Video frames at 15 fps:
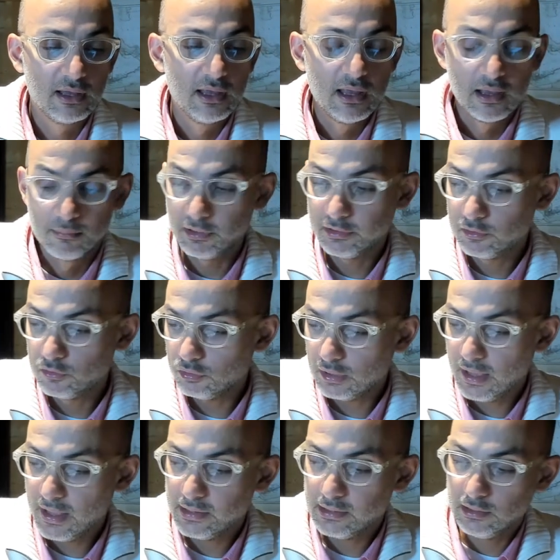But you
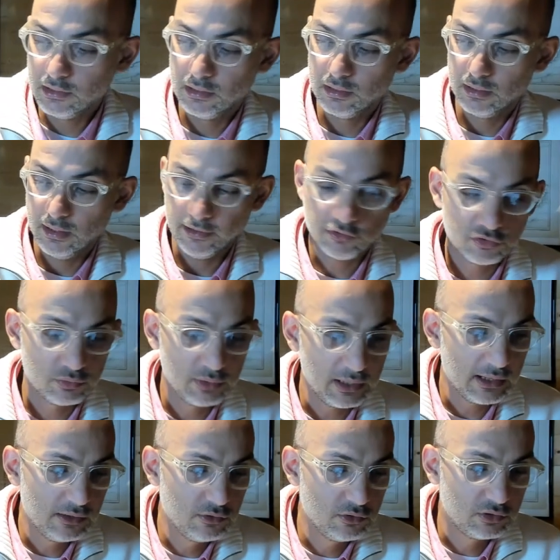can, in
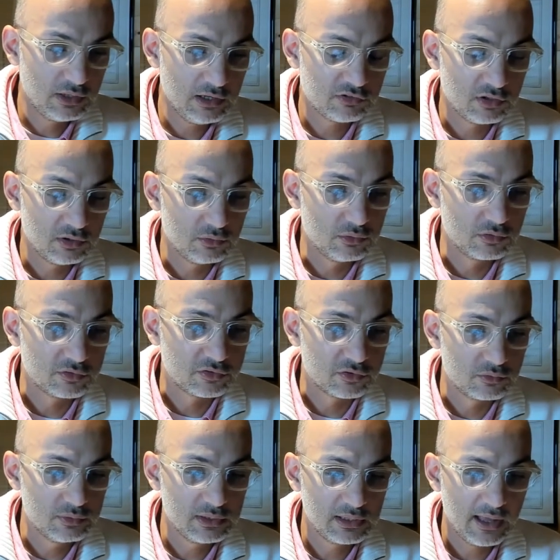actuarial notation also,
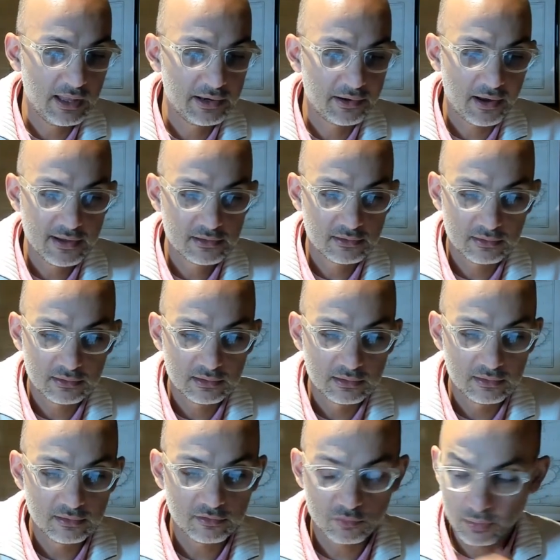we can write
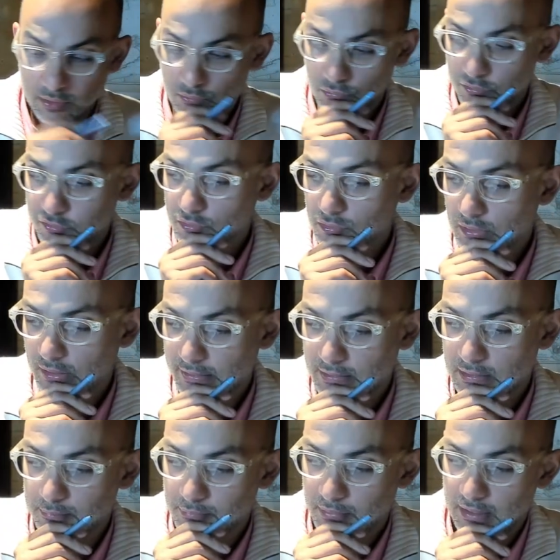this one also, like
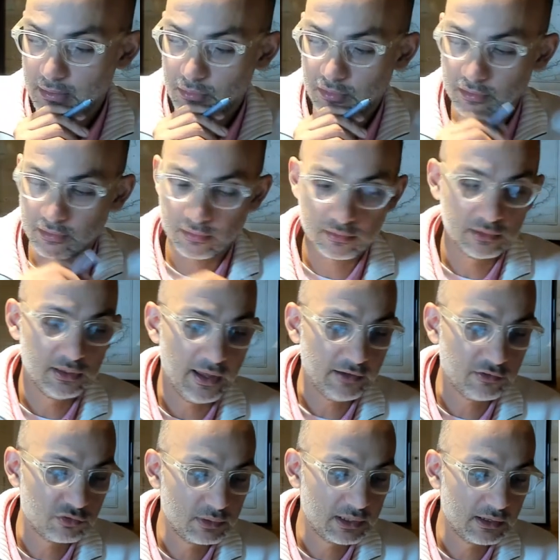play with it in
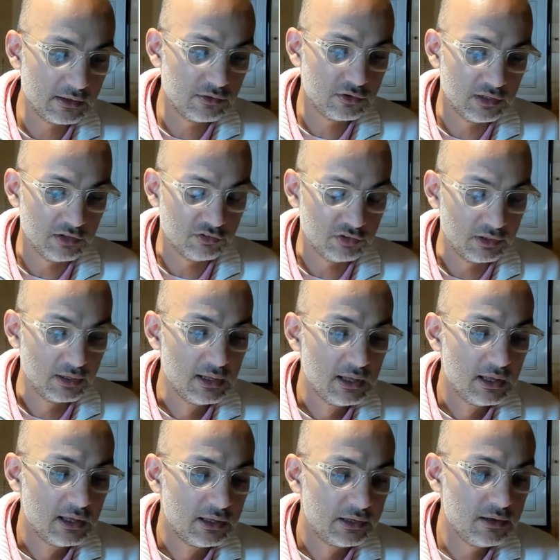actuarial notation.
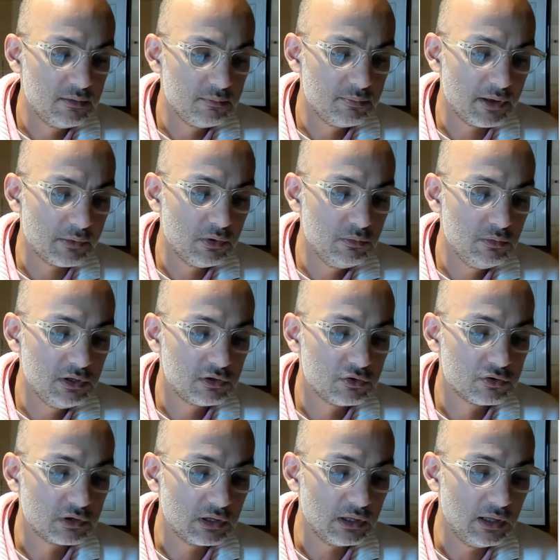Remember when we
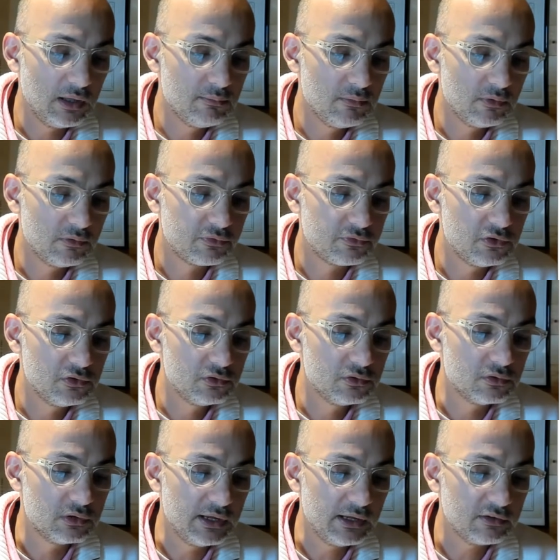took m of u
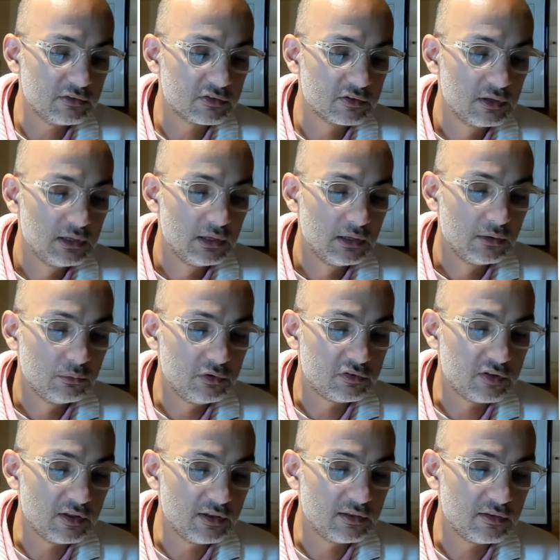x, we
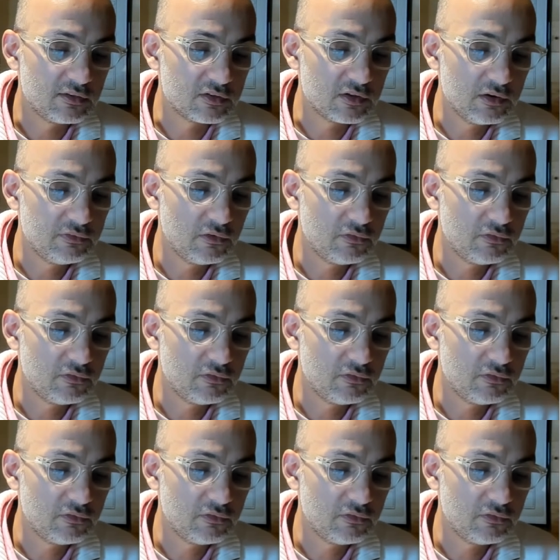said it's f of